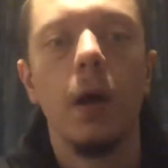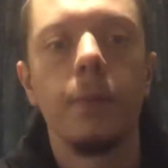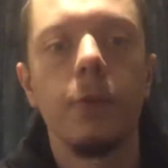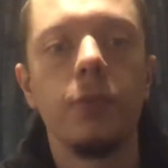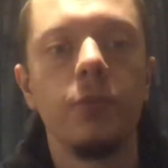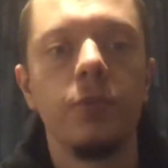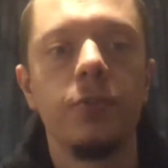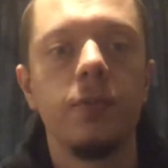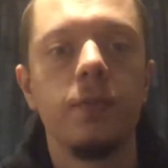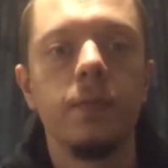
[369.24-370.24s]
Bruce
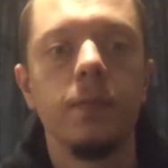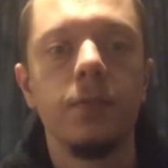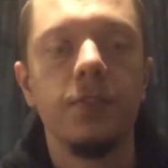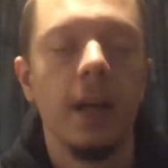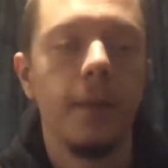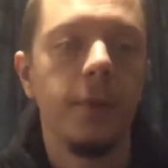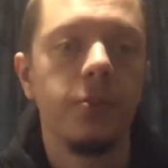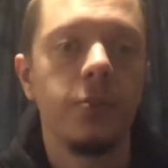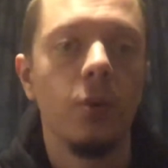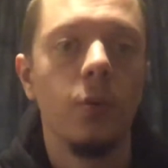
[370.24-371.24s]
was set up a
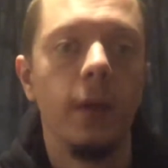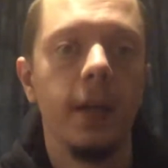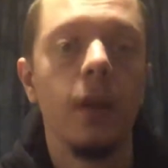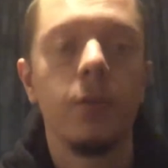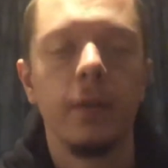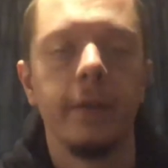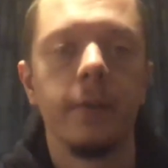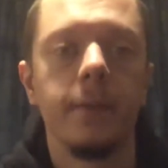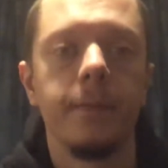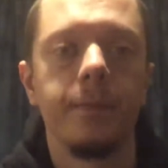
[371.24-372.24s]
school in Oakland.
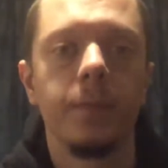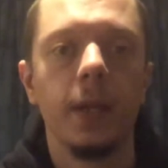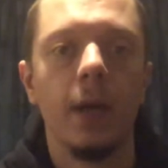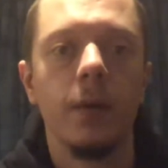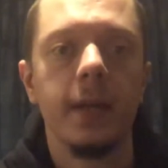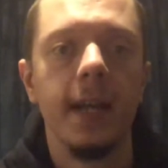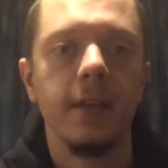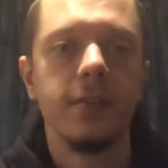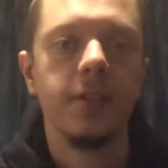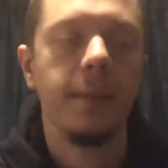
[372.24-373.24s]
Now, again,
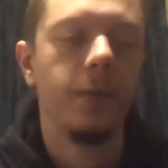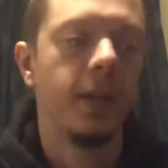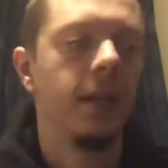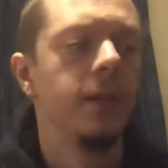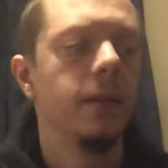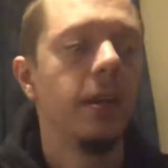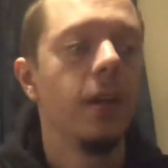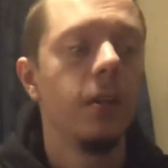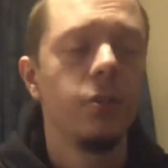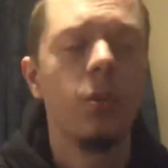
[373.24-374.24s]
the same thing. He
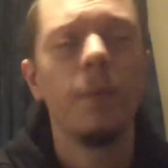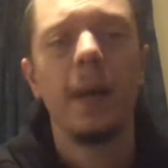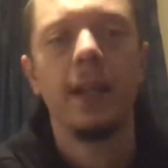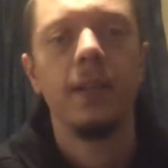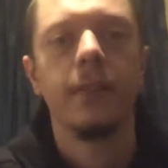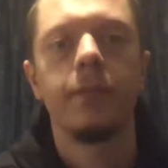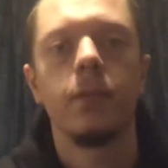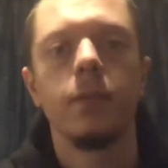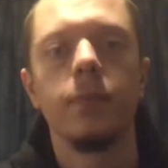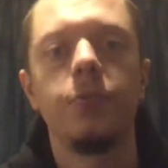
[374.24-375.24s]
taught many different
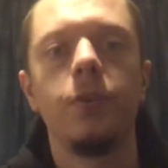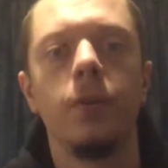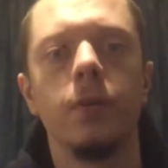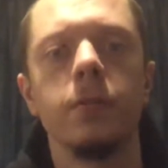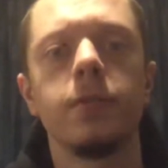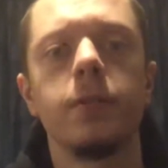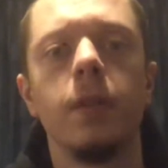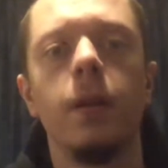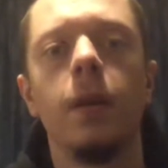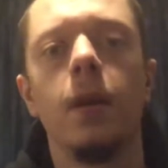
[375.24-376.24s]
students.
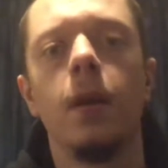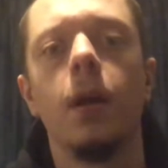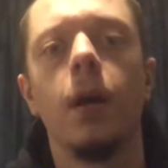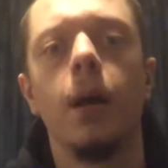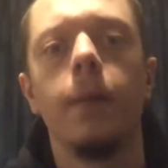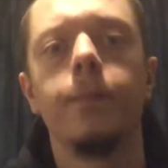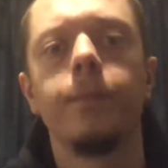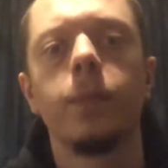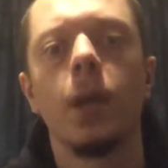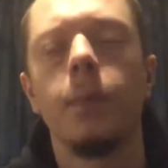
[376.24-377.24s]

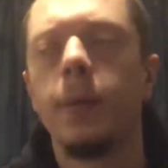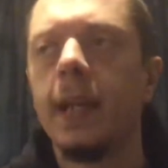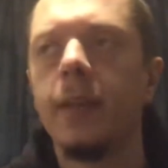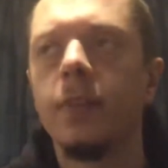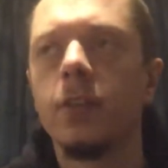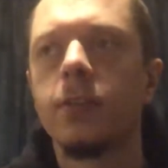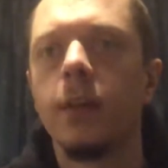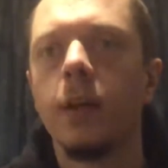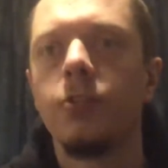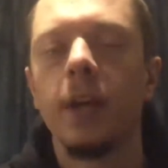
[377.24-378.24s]
I believe
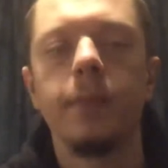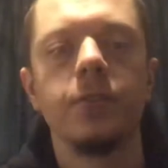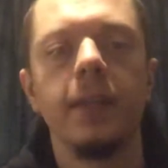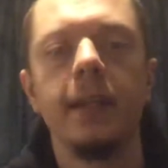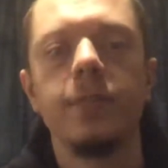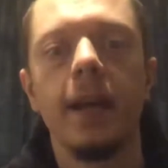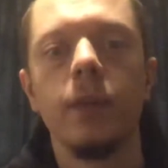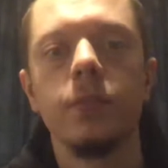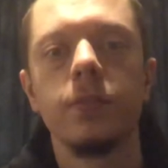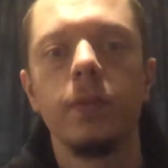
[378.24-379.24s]
at James Lee's
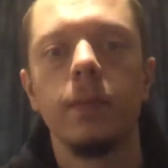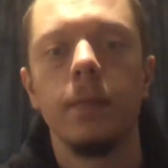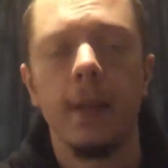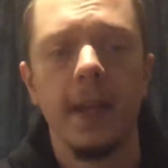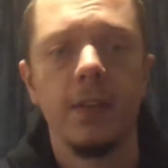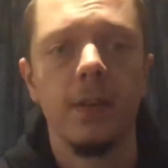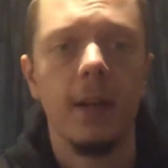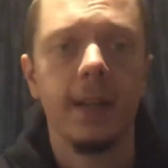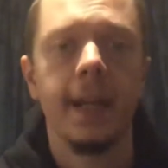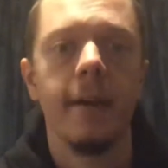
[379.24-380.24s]
house, like they had
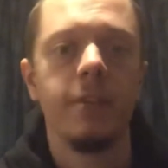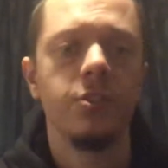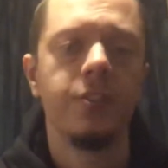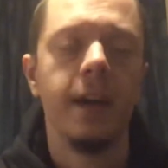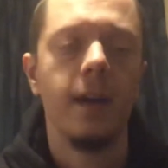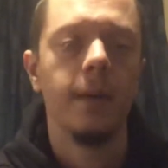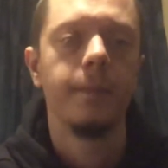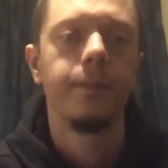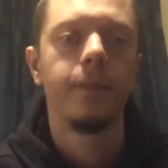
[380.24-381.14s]
a garage set up.